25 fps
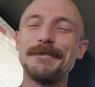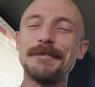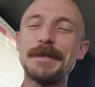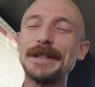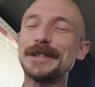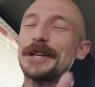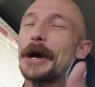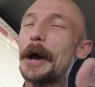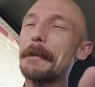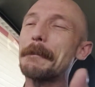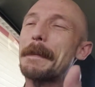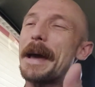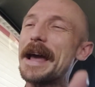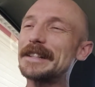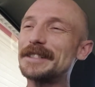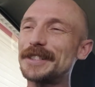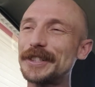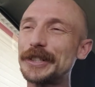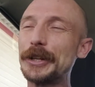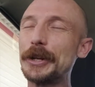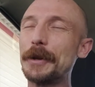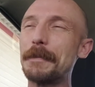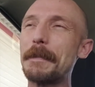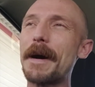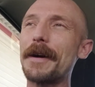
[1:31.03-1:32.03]
and talk mad
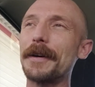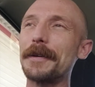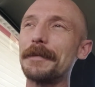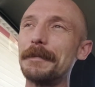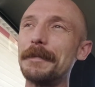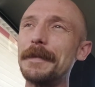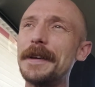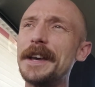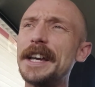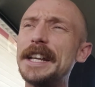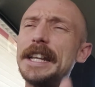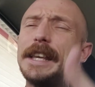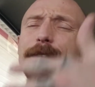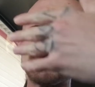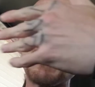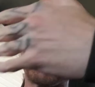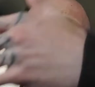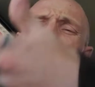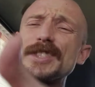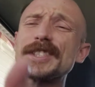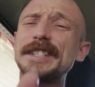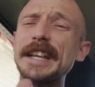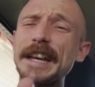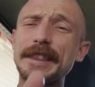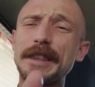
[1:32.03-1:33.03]
shit about them and even
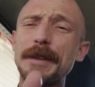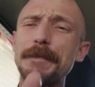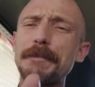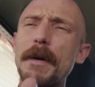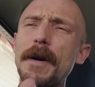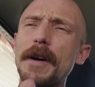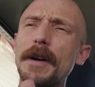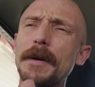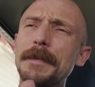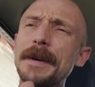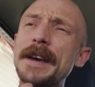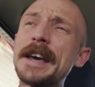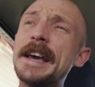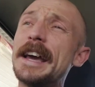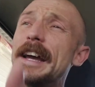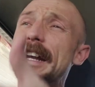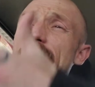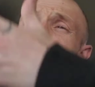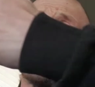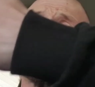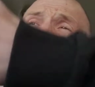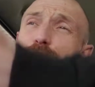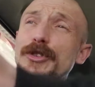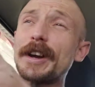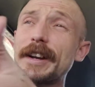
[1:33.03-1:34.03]
wish death upon them
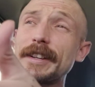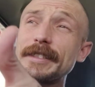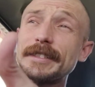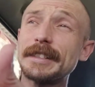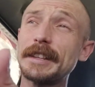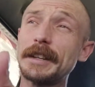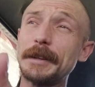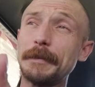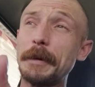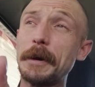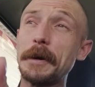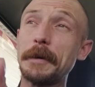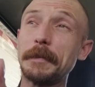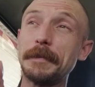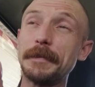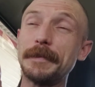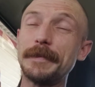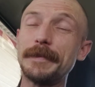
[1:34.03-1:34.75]
and even try to set them up